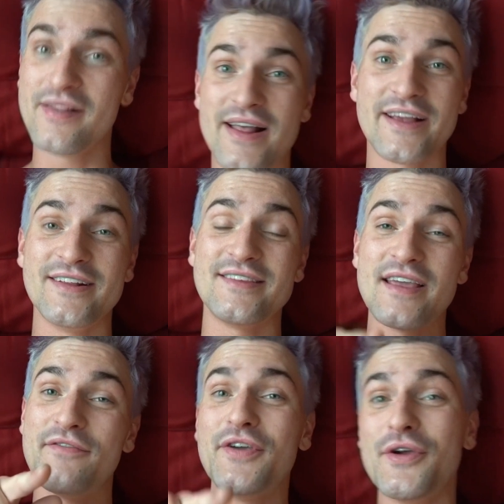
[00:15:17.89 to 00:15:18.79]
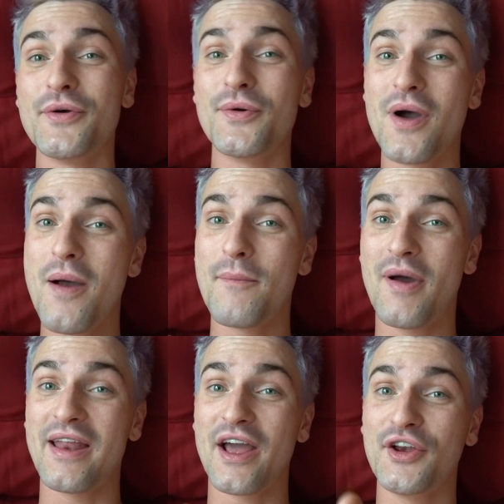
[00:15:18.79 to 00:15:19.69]
that could save you
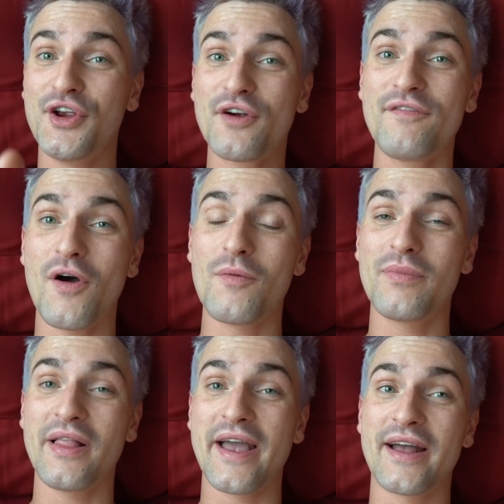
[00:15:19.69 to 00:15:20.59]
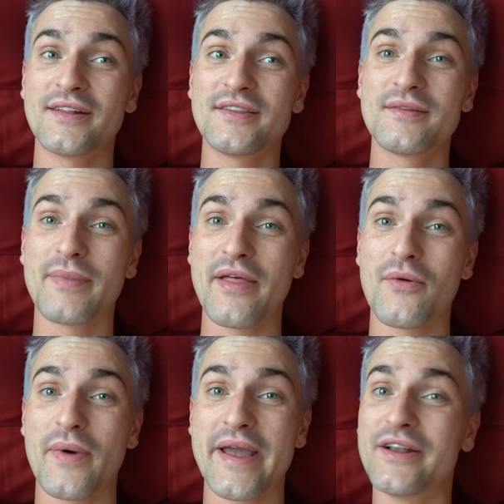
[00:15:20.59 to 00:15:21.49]
money on your phone plans, by the
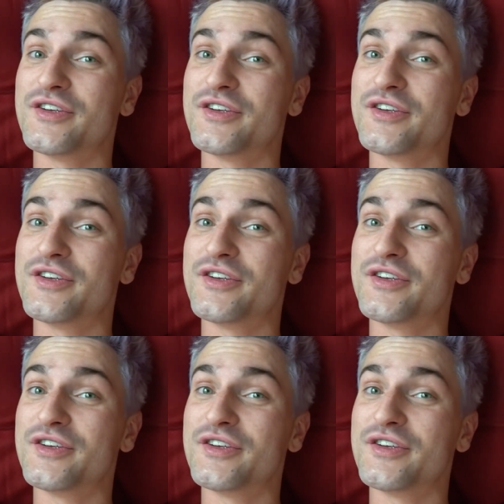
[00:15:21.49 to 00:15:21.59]
way.